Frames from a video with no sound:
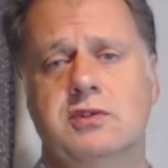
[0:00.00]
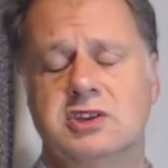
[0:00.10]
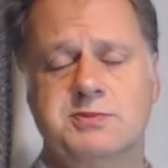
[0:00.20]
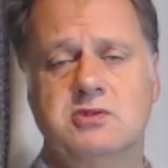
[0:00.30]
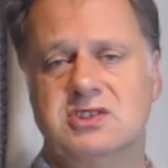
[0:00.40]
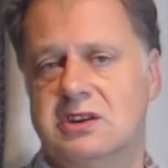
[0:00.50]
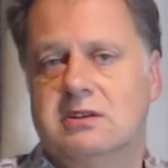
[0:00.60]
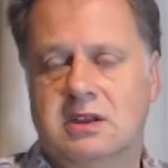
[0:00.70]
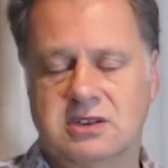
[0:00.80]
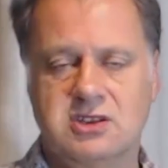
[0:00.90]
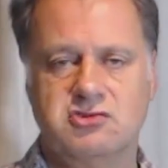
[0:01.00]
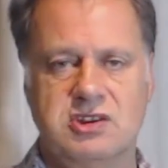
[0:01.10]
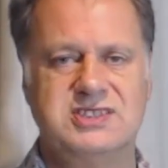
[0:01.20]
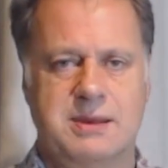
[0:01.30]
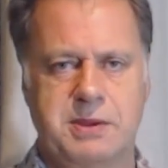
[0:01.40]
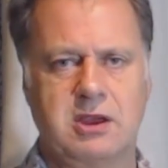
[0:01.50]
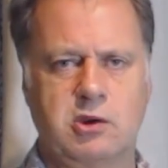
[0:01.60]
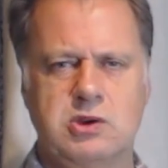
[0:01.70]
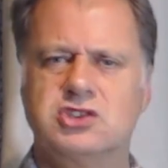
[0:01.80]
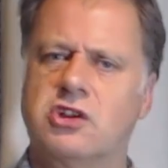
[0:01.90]
And I suppose it does raise that bigger
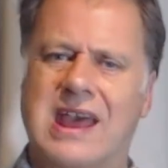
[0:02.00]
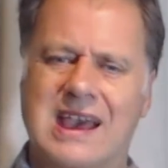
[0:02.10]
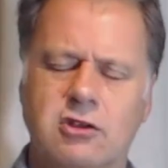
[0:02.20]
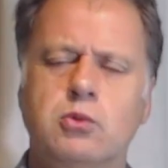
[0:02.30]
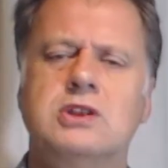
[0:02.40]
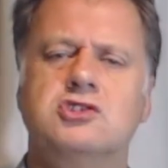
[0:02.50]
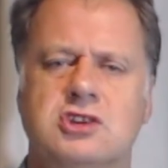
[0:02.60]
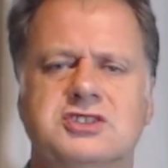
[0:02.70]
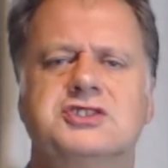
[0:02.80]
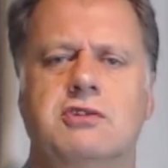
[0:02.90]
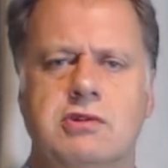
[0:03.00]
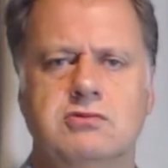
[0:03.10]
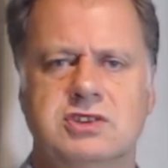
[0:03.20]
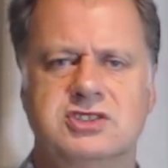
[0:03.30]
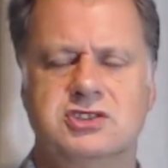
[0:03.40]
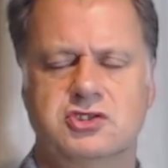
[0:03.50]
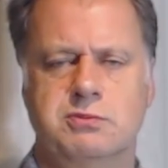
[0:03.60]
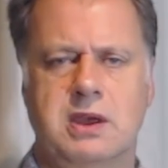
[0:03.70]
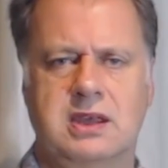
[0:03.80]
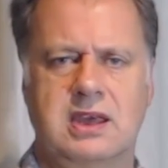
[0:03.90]
question. How do we trust our own decision
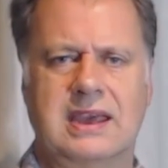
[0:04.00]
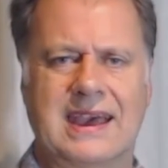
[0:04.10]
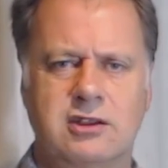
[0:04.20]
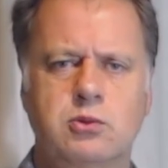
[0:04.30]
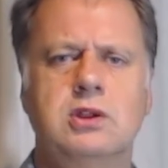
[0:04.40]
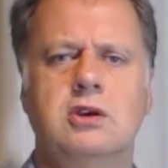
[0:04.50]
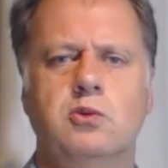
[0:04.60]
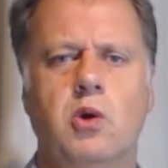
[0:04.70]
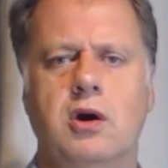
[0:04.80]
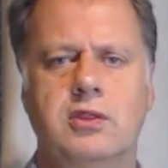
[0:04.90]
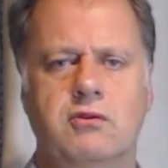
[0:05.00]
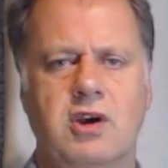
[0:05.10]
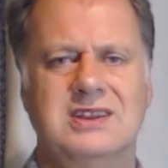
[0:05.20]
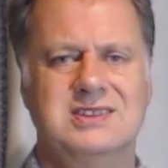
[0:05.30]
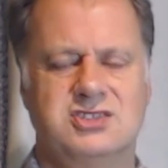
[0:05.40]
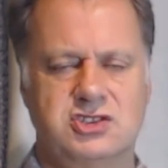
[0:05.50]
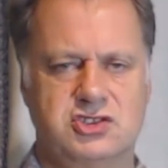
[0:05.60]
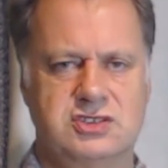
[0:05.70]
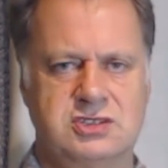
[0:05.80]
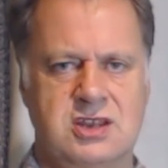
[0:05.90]
making? How do we know what are the right
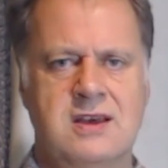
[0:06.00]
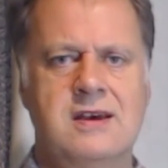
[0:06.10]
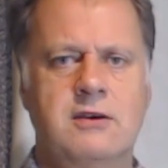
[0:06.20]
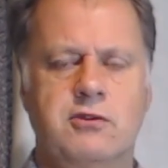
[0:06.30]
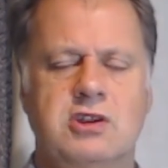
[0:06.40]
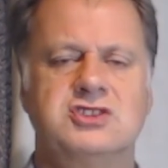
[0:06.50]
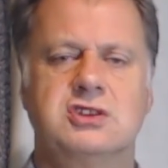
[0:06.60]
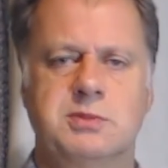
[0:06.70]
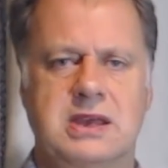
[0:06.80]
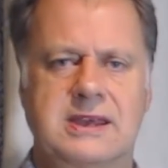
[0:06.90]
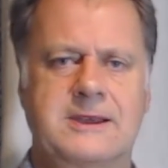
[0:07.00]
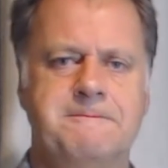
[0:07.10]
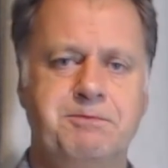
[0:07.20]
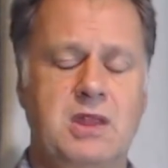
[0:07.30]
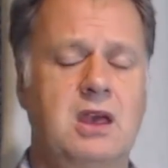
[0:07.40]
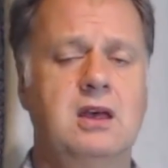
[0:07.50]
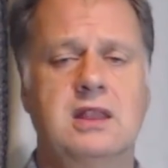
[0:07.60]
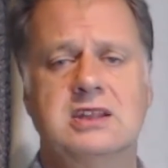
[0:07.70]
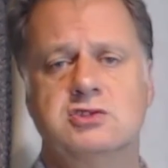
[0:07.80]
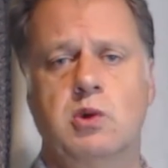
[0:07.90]
decisions for us to make?
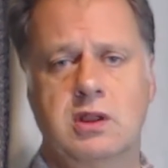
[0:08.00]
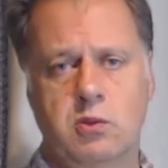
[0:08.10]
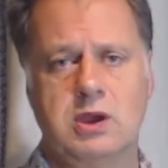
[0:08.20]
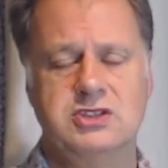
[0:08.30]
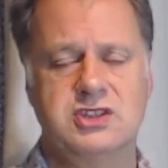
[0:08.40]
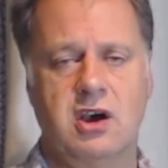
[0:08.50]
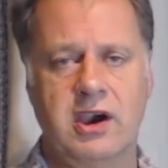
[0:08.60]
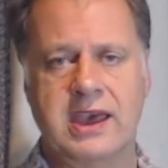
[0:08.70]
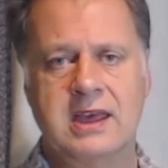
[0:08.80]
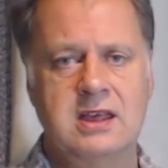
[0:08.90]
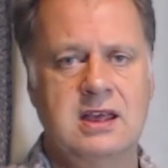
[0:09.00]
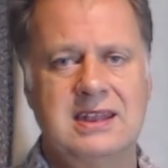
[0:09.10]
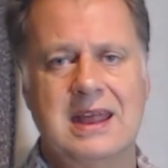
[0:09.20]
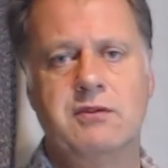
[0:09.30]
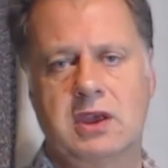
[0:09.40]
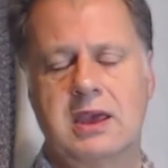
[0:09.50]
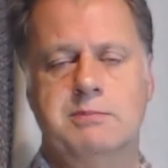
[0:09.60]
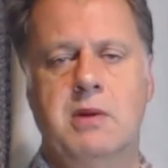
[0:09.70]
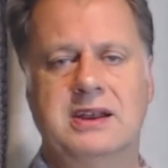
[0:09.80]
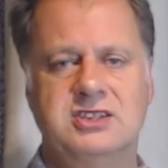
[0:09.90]
And that's one of the ways that I
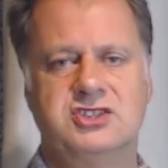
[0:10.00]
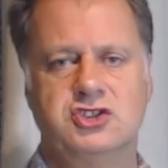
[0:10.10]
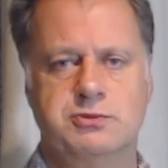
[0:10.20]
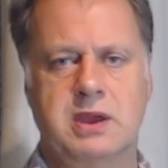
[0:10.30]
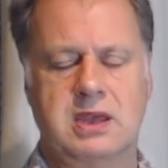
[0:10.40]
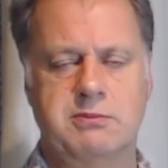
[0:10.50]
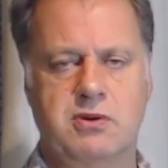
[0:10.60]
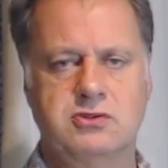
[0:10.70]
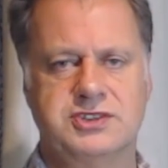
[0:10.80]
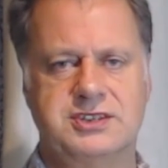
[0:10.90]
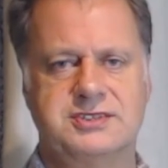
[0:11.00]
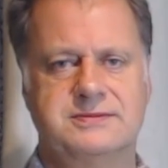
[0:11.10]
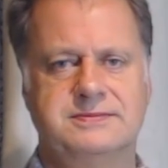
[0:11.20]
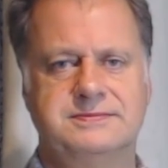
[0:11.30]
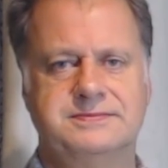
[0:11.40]
navigate my decision making process.